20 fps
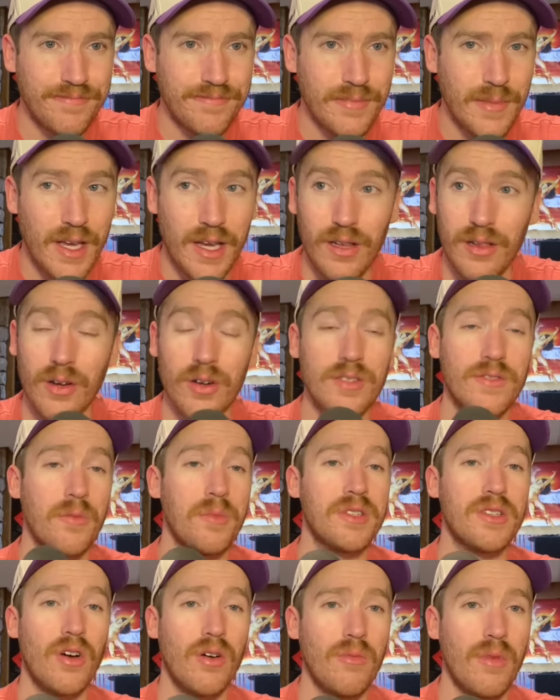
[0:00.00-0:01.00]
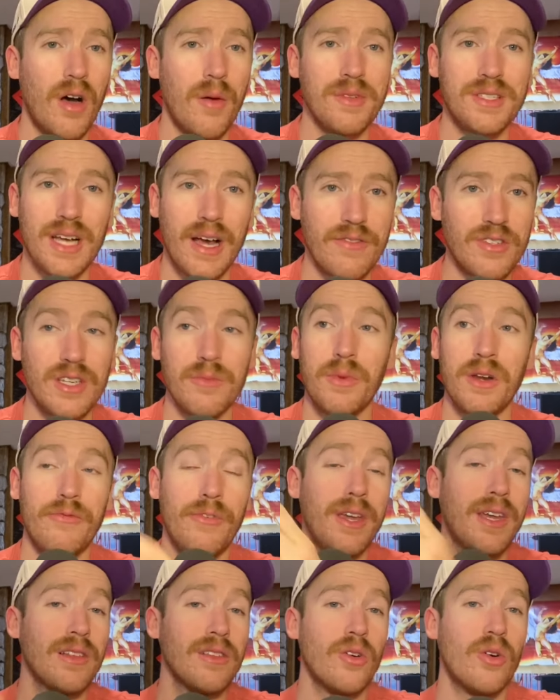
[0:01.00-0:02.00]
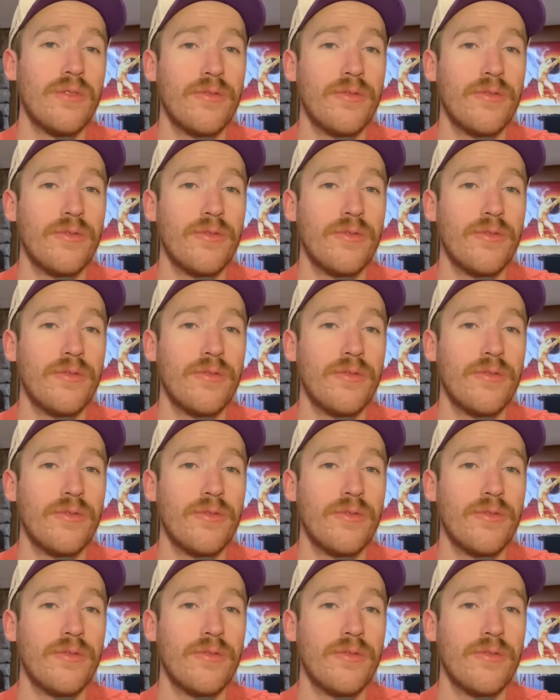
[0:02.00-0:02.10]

He learns from his own moments, obviously, but if he can learn